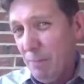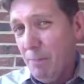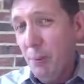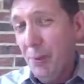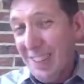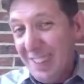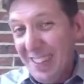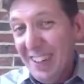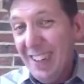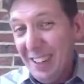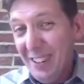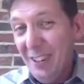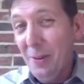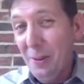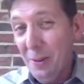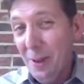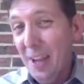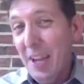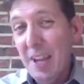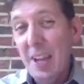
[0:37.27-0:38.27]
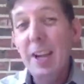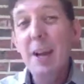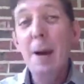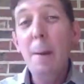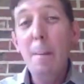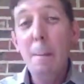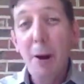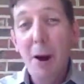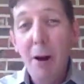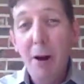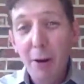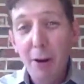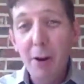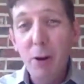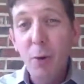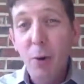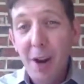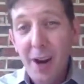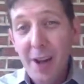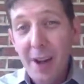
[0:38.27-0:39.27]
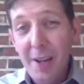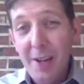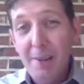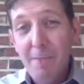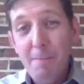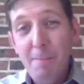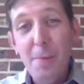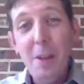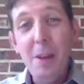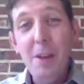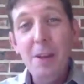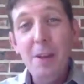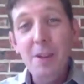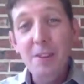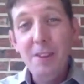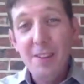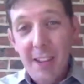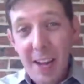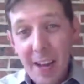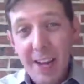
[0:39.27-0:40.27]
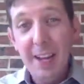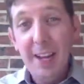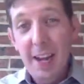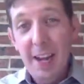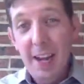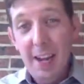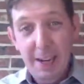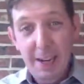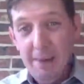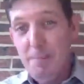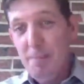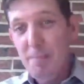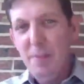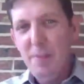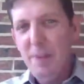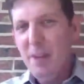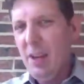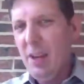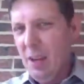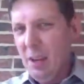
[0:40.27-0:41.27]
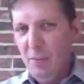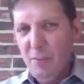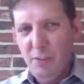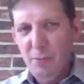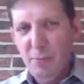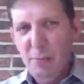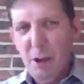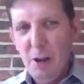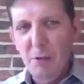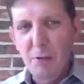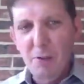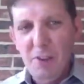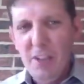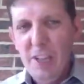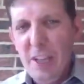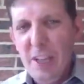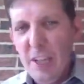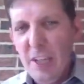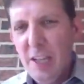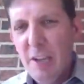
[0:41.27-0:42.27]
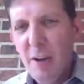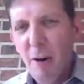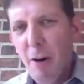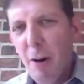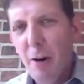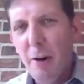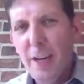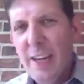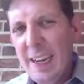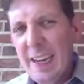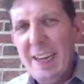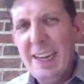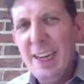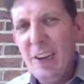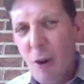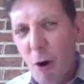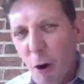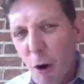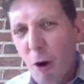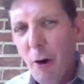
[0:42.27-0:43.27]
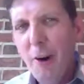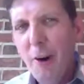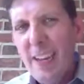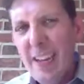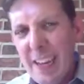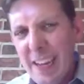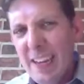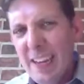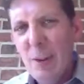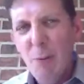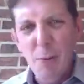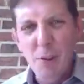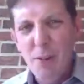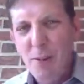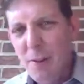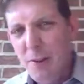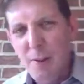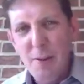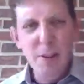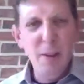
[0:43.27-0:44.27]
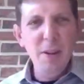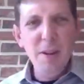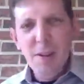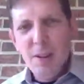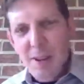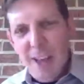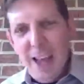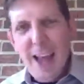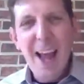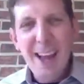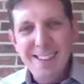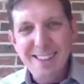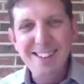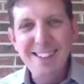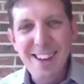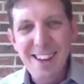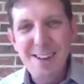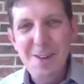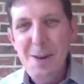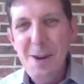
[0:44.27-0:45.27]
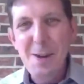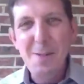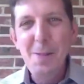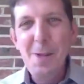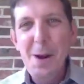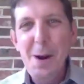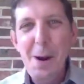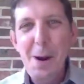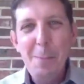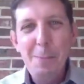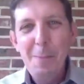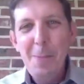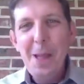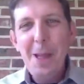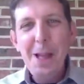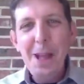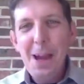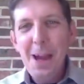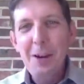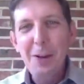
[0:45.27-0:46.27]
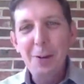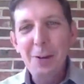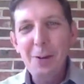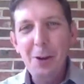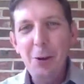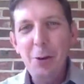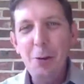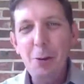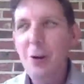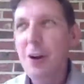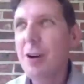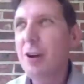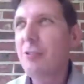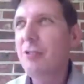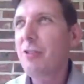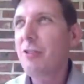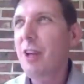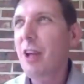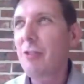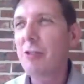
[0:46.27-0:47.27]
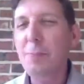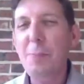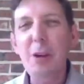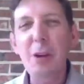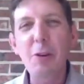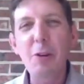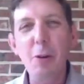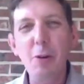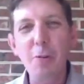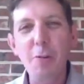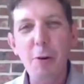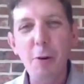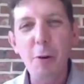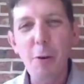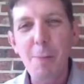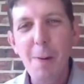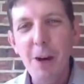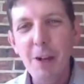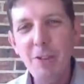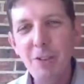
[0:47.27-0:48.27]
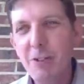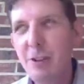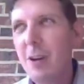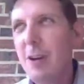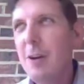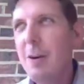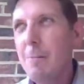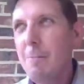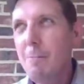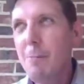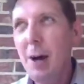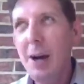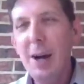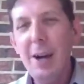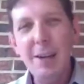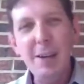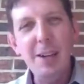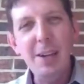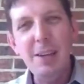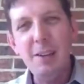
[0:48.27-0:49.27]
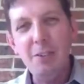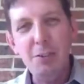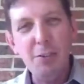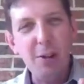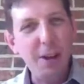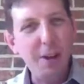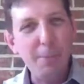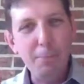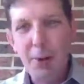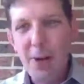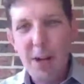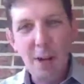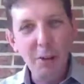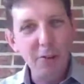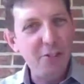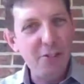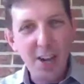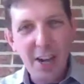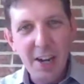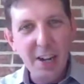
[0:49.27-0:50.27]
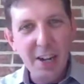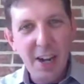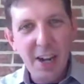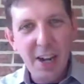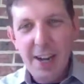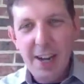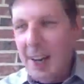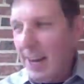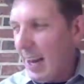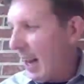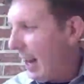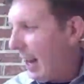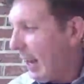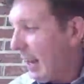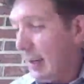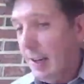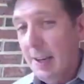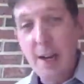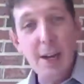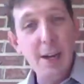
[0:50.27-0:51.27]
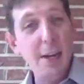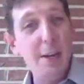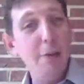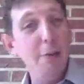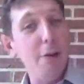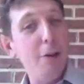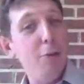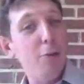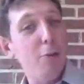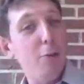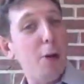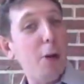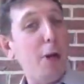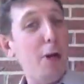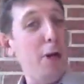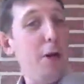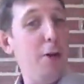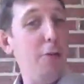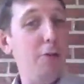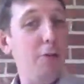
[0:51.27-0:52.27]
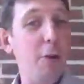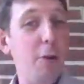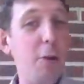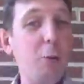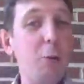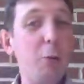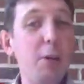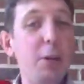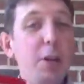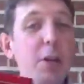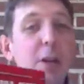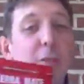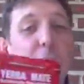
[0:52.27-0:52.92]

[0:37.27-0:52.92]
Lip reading: particularly Paraguayan tereré. And it's spelled T-E-R-E-R-E with an accent in there. I don't know Espanol very much, but it's pronounced tereré, and here it is right here. So I'm going to